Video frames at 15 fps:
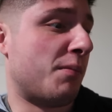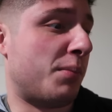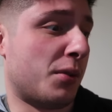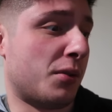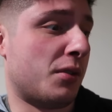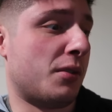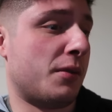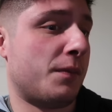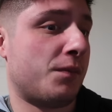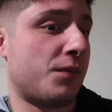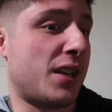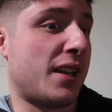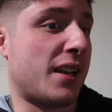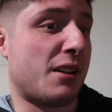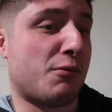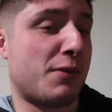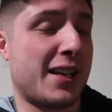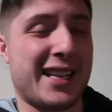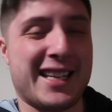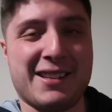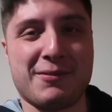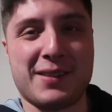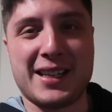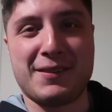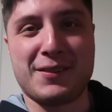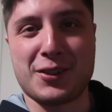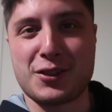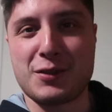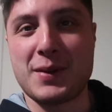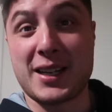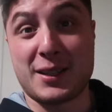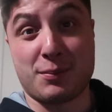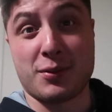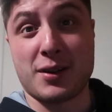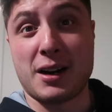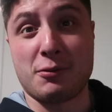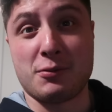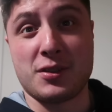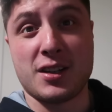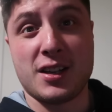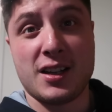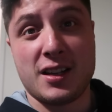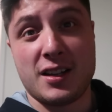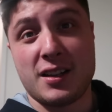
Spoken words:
But, you know, when you've got some ex-pros,